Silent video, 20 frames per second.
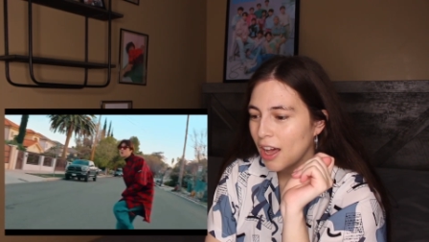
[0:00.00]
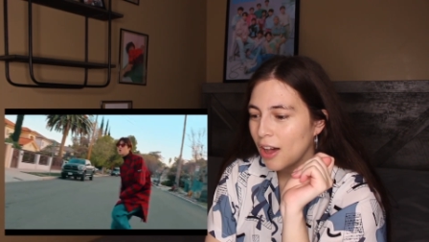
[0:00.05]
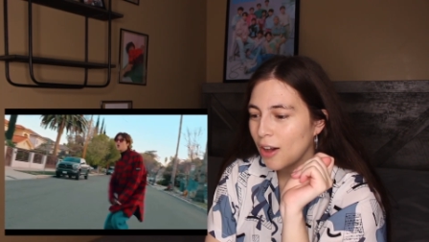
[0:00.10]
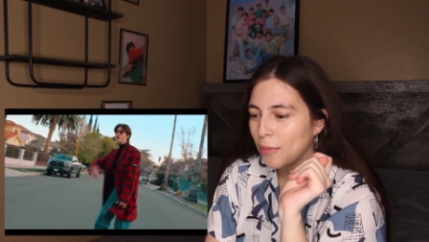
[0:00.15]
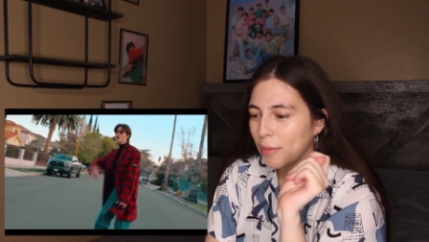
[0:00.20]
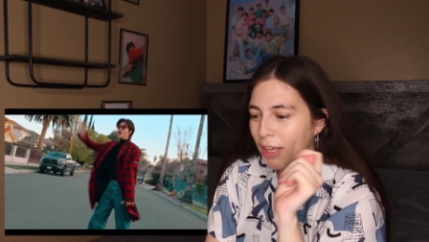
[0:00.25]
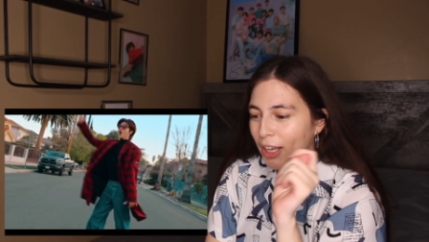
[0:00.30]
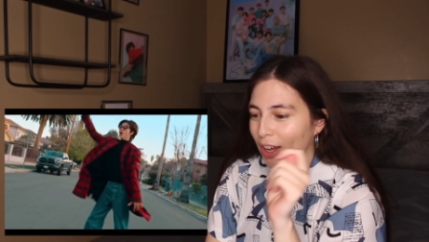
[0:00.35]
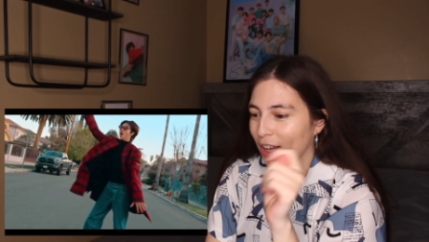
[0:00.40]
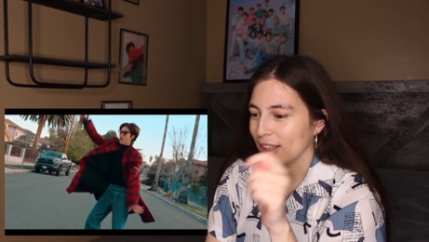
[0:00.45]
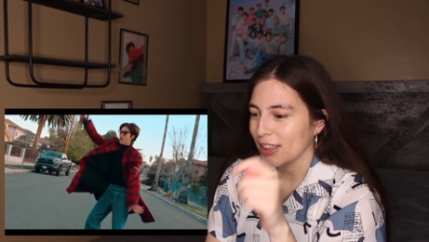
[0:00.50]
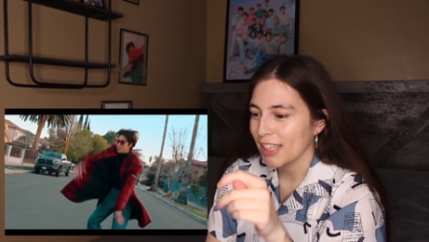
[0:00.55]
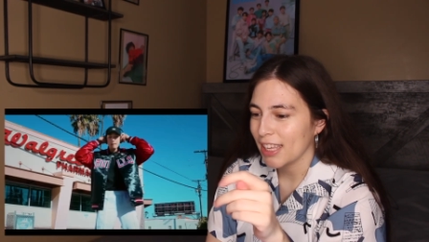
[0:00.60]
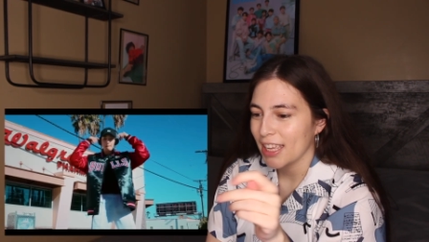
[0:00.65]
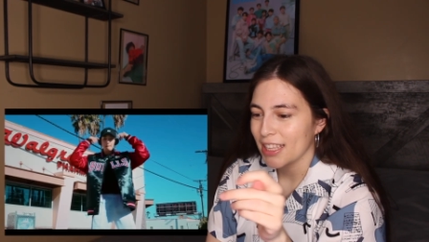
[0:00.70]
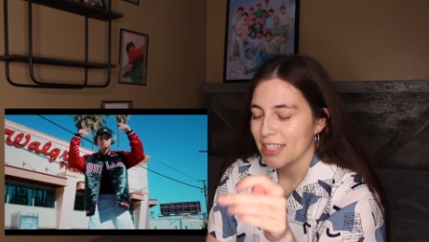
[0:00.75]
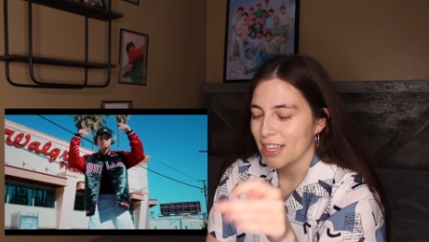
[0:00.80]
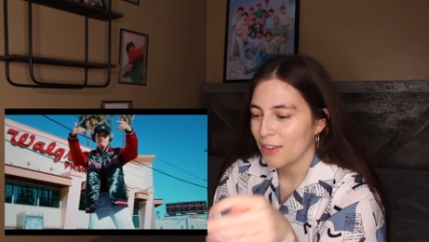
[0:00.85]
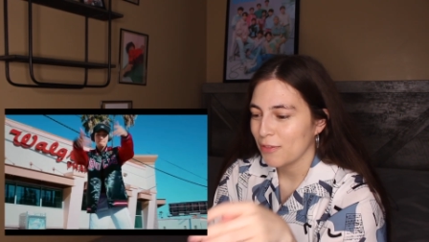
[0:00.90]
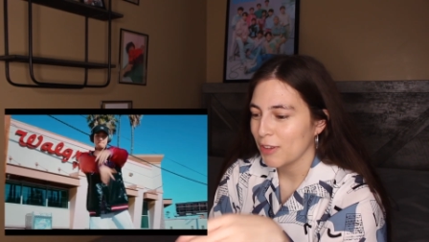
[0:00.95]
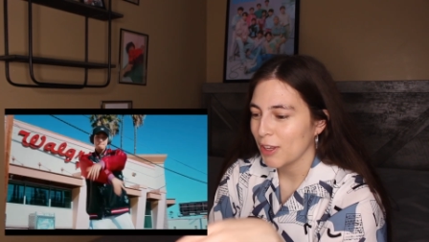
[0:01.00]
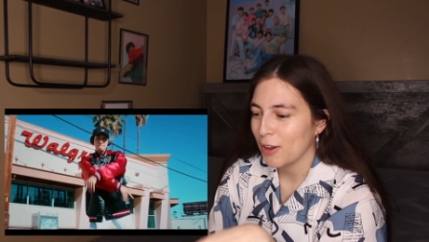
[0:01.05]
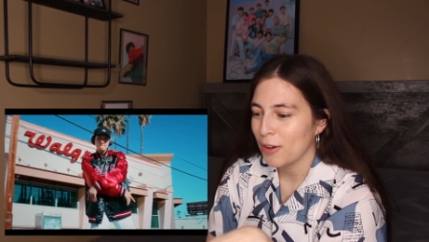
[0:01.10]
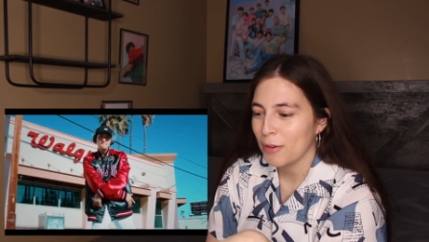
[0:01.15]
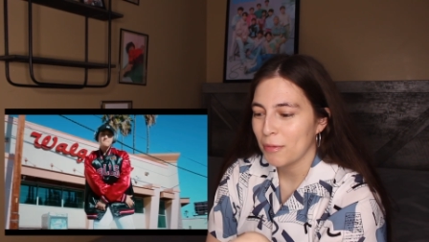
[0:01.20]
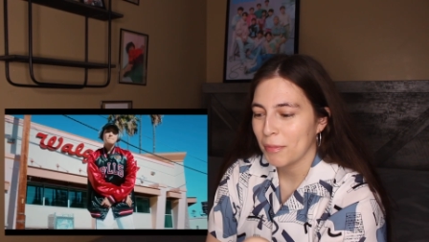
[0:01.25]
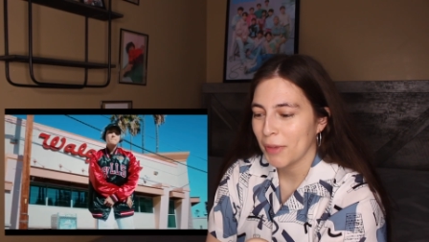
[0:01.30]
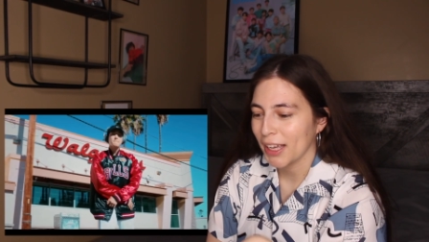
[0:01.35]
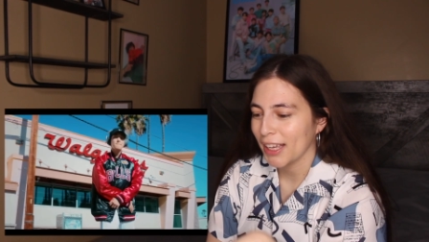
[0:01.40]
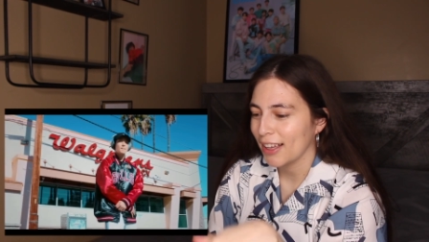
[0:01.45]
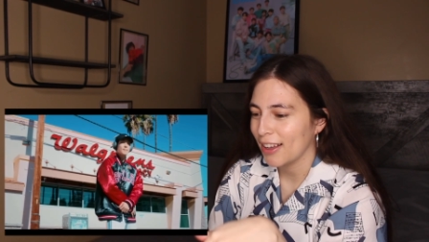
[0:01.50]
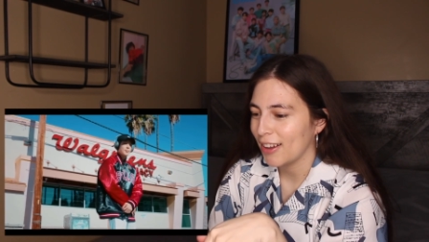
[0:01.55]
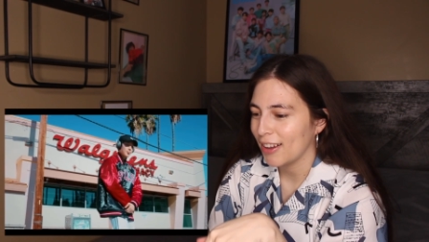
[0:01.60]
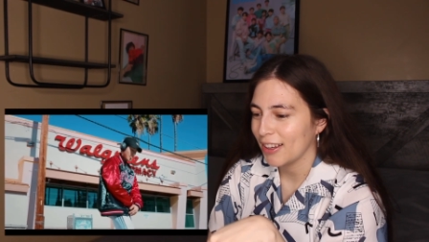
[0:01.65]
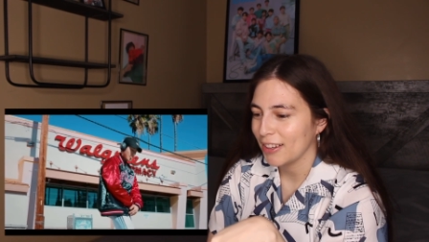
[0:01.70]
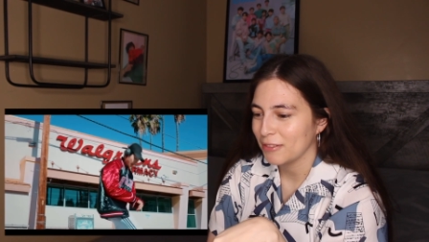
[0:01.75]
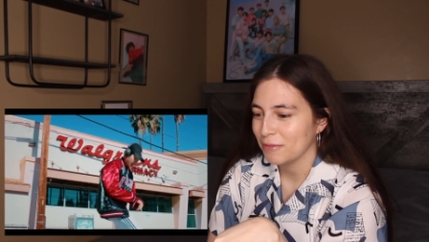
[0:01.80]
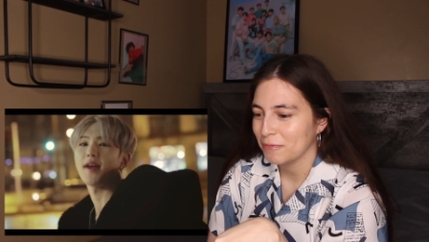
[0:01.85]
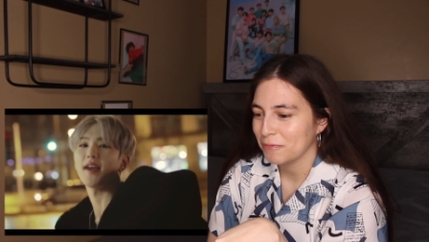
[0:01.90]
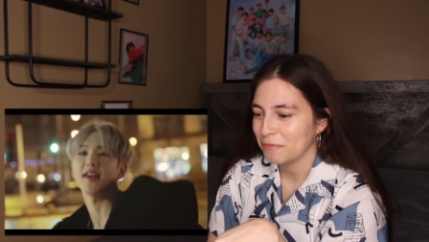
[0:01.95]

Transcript: Oh my god, the eight outfit. Oh my god.